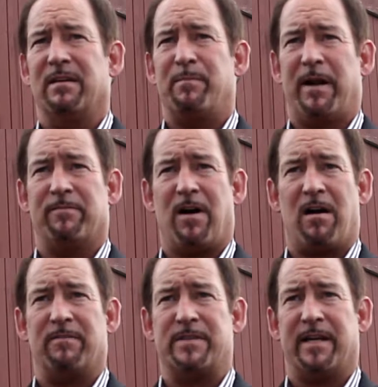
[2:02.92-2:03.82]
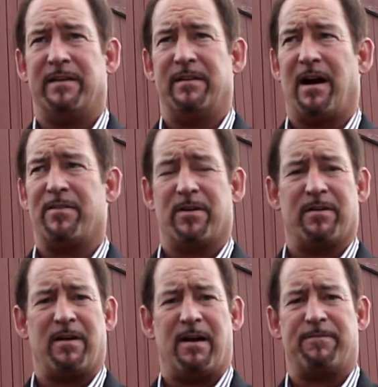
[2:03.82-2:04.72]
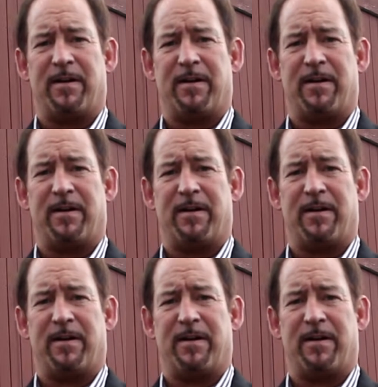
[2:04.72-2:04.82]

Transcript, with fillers: been involved in other uh,